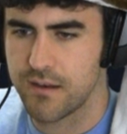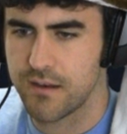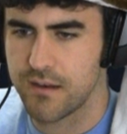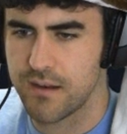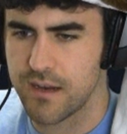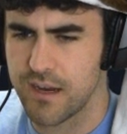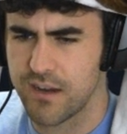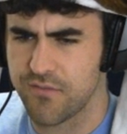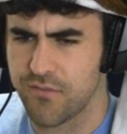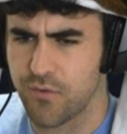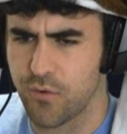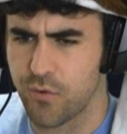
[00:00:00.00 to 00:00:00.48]

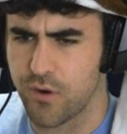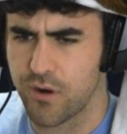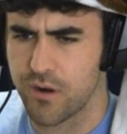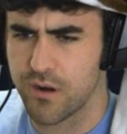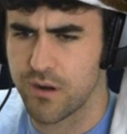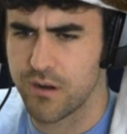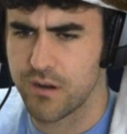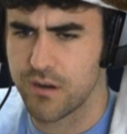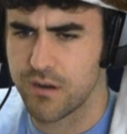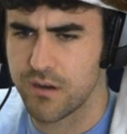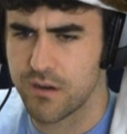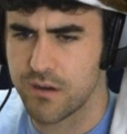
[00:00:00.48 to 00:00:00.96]
And four.
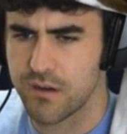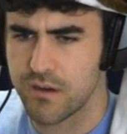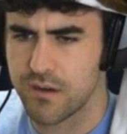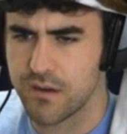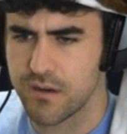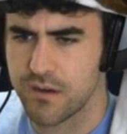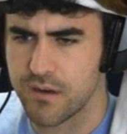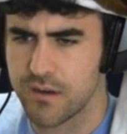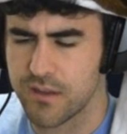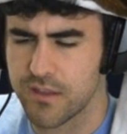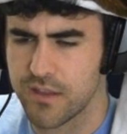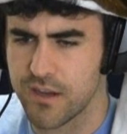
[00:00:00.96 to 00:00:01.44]

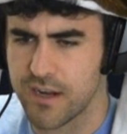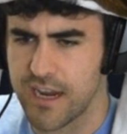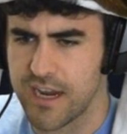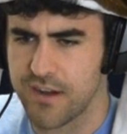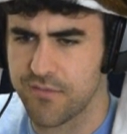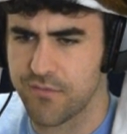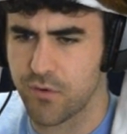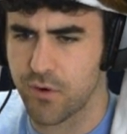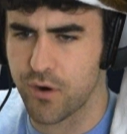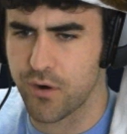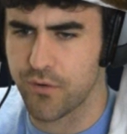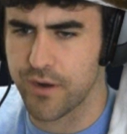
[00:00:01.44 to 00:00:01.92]
I thought I
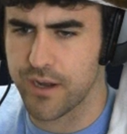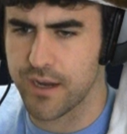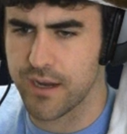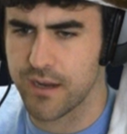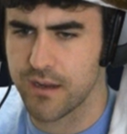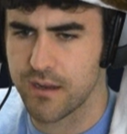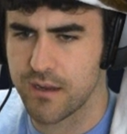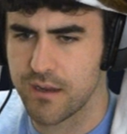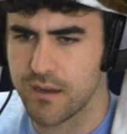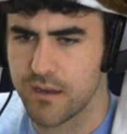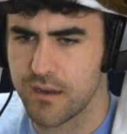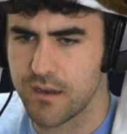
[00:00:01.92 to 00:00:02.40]
had four already.
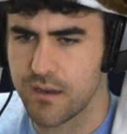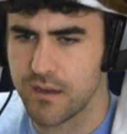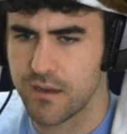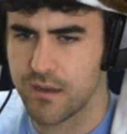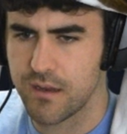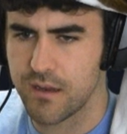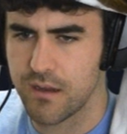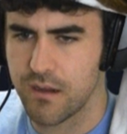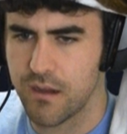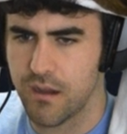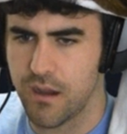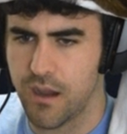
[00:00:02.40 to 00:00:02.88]

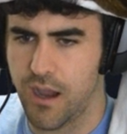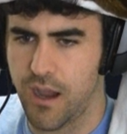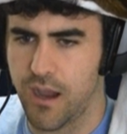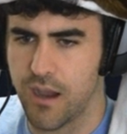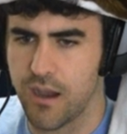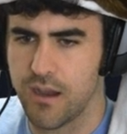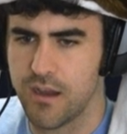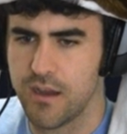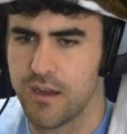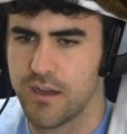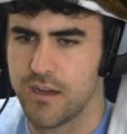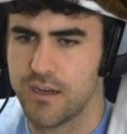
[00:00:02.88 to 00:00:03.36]

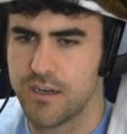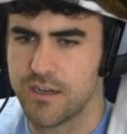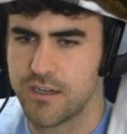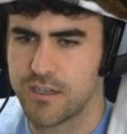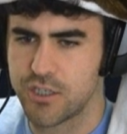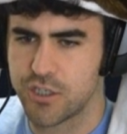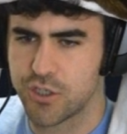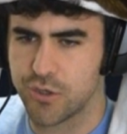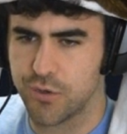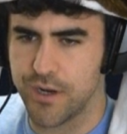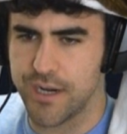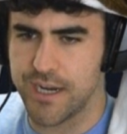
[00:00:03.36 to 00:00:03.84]
Ah!
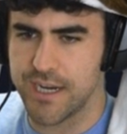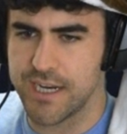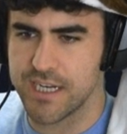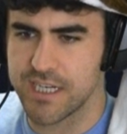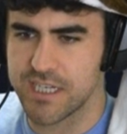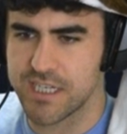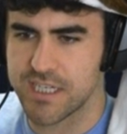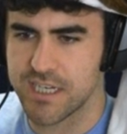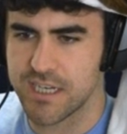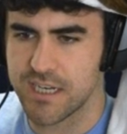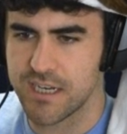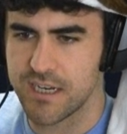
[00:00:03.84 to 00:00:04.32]

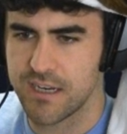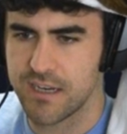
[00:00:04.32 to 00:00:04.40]
Trees!